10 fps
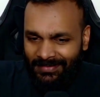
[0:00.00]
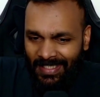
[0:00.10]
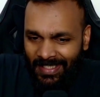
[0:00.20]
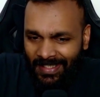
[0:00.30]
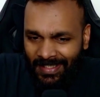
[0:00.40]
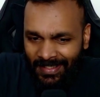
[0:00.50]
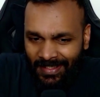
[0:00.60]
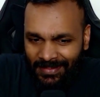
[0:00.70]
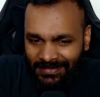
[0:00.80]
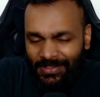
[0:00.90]
that
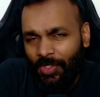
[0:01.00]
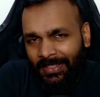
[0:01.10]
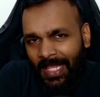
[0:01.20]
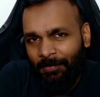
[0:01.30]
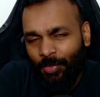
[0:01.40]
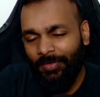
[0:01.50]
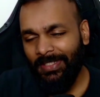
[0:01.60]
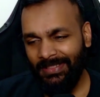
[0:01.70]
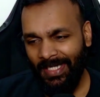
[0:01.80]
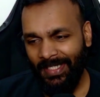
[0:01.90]
I saw in that
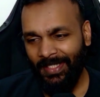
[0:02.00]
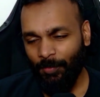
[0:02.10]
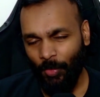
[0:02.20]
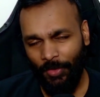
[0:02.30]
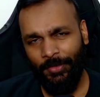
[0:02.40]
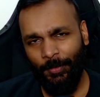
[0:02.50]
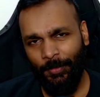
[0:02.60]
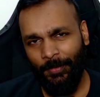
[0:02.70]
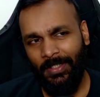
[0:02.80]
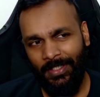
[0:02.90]
movie that I want
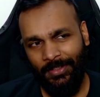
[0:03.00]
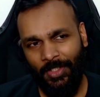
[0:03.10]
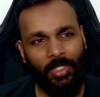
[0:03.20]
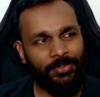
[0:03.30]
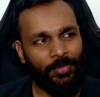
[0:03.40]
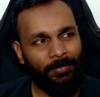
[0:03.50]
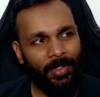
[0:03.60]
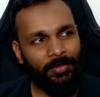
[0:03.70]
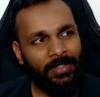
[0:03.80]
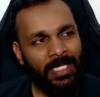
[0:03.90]
to talk to you
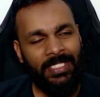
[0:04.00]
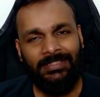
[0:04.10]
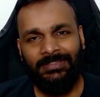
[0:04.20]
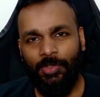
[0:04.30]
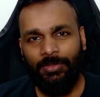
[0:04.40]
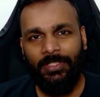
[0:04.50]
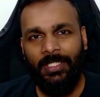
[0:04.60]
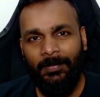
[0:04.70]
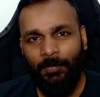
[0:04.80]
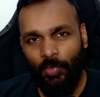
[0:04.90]
about. So
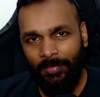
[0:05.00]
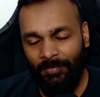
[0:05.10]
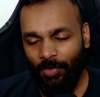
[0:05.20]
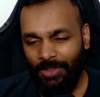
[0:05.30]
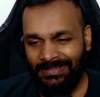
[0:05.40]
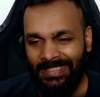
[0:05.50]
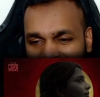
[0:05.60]
the movie was